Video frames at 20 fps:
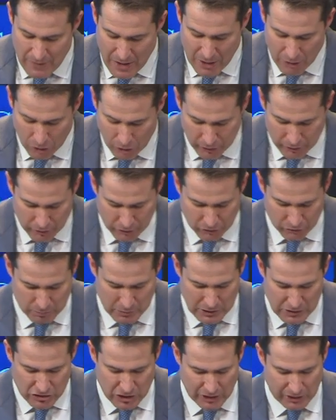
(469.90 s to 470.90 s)
In that earlier
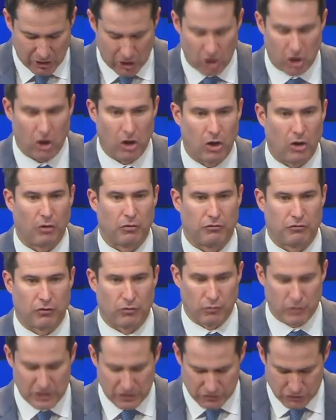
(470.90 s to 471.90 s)
speech, I called
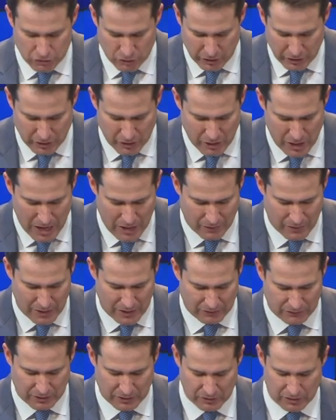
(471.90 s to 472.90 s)
for reassuring our
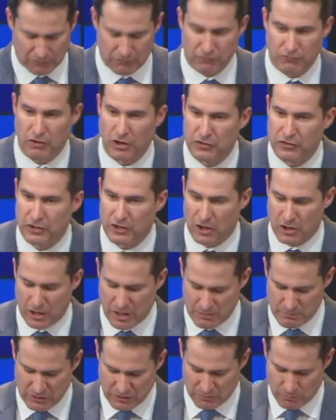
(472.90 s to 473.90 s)
allies and confronting
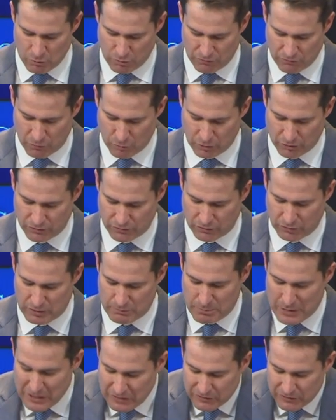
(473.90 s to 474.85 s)
our enemies more forcefully.